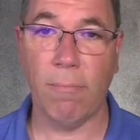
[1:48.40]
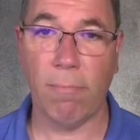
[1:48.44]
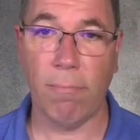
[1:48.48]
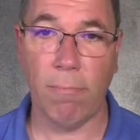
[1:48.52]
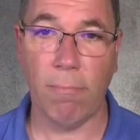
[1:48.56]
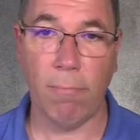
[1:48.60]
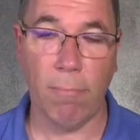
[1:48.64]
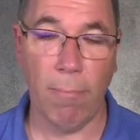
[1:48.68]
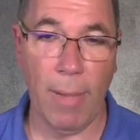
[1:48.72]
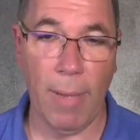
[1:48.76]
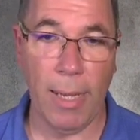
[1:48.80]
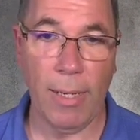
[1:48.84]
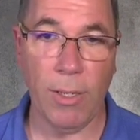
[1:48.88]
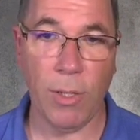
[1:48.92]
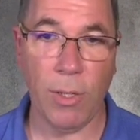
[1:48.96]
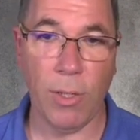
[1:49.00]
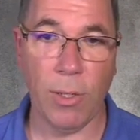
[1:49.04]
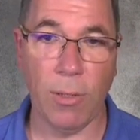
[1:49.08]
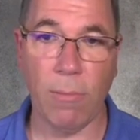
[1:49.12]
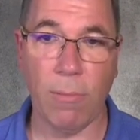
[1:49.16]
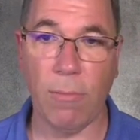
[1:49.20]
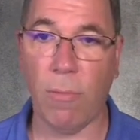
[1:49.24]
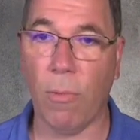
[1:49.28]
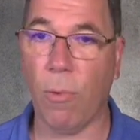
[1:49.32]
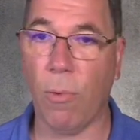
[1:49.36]

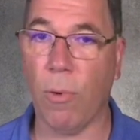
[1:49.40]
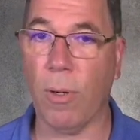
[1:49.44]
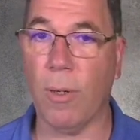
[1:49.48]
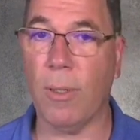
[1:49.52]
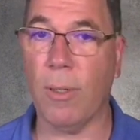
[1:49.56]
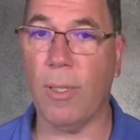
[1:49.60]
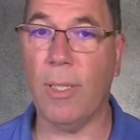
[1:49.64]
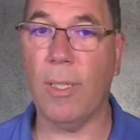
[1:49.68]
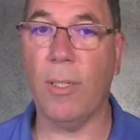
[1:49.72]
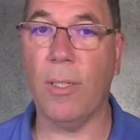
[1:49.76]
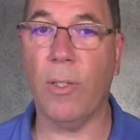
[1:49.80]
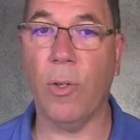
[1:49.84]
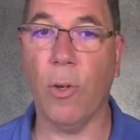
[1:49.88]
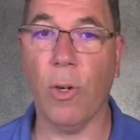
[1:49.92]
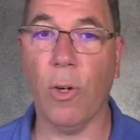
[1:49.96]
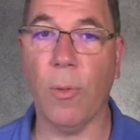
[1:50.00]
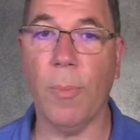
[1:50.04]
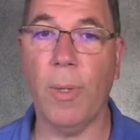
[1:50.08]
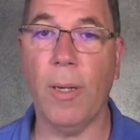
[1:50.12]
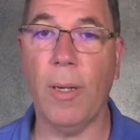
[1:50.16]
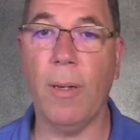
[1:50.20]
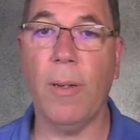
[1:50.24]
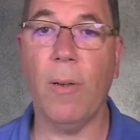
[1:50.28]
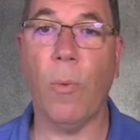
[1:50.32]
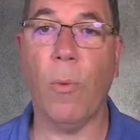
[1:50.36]
mention or
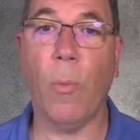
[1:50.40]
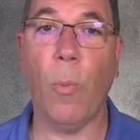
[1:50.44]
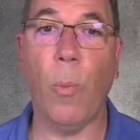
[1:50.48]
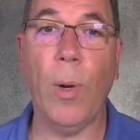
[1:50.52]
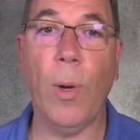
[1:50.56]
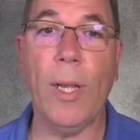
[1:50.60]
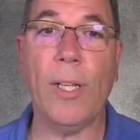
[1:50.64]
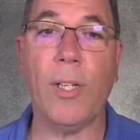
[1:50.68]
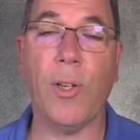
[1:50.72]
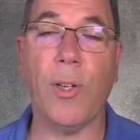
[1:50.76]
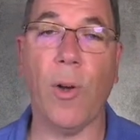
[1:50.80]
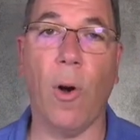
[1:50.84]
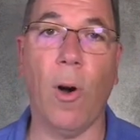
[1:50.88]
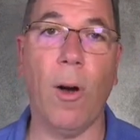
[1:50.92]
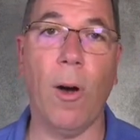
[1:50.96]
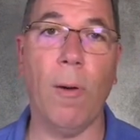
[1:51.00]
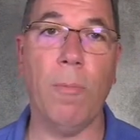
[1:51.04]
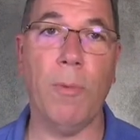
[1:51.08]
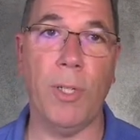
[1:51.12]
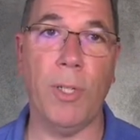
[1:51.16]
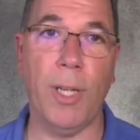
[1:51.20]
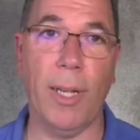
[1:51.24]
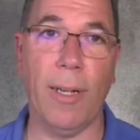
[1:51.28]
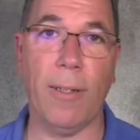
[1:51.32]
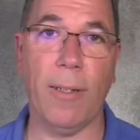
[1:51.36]
determine which
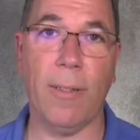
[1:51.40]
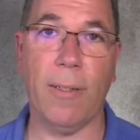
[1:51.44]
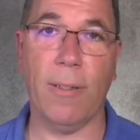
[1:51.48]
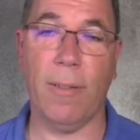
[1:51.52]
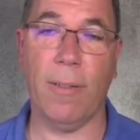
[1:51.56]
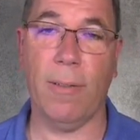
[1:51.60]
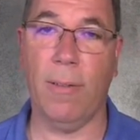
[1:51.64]
objects